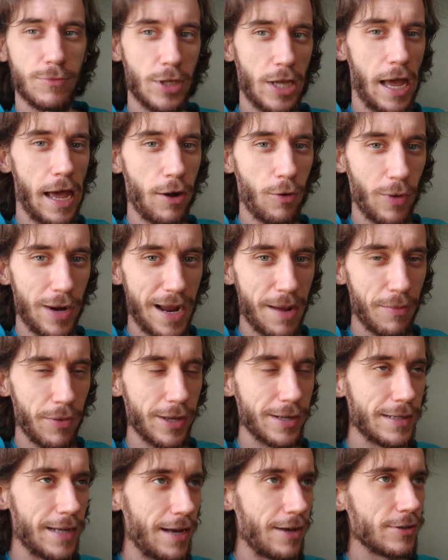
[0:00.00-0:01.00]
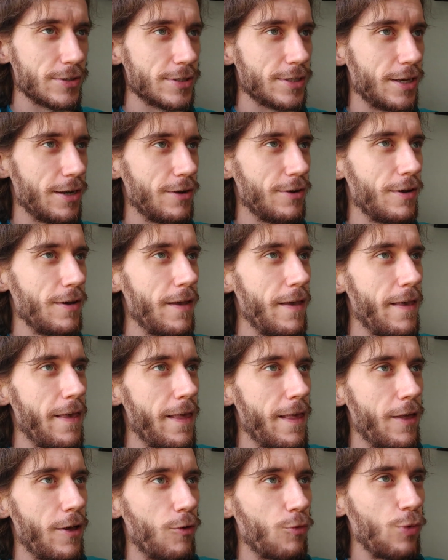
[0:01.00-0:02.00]
Kind of rambling now, so
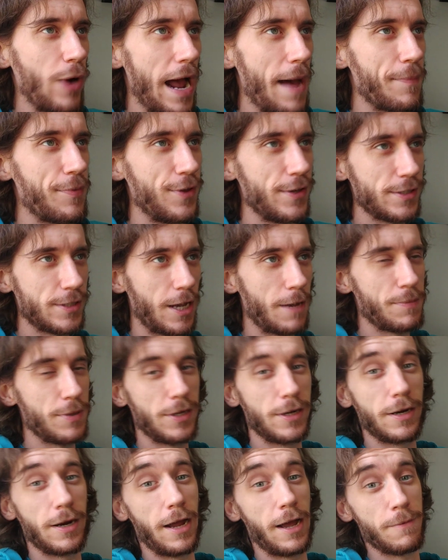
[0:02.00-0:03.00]
wrap this up here.